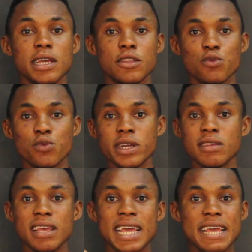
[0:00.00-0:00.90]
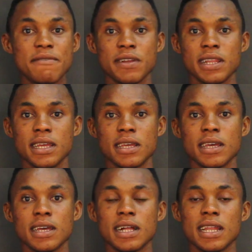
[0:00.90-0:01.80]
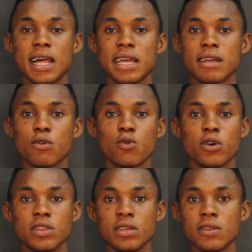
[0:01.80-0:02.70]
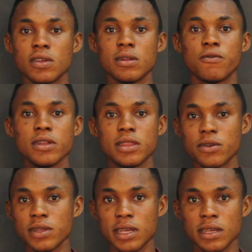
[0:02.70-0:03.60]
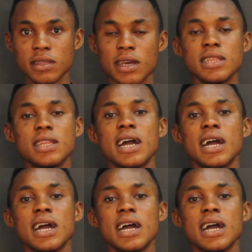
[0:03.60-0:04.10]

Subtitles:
it rains heavily, like continuously for 3 days,